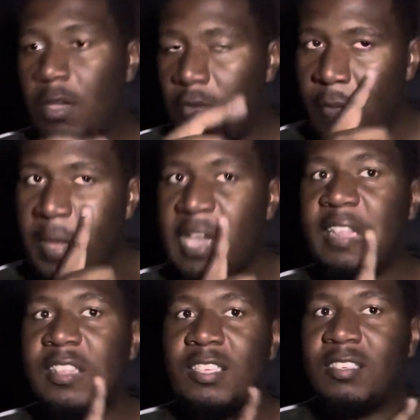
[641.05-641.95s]
For
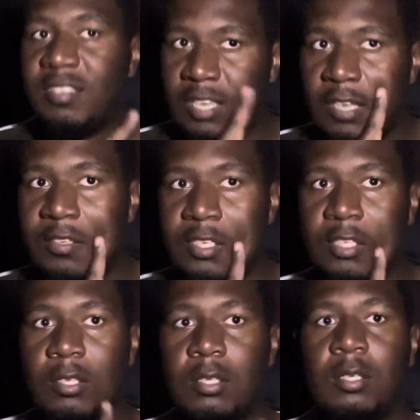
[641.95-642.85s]
making this
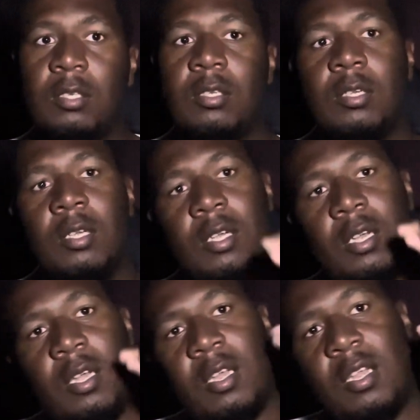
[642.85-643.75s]
season
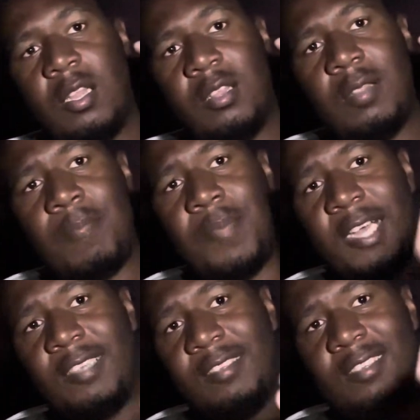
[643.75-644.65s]
the
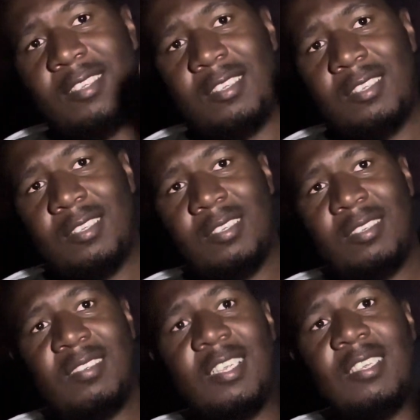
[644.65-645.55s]
best
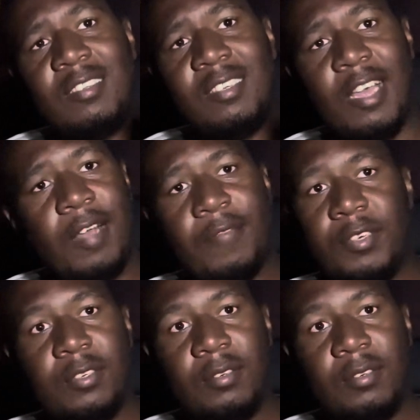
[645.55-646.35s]
season ever.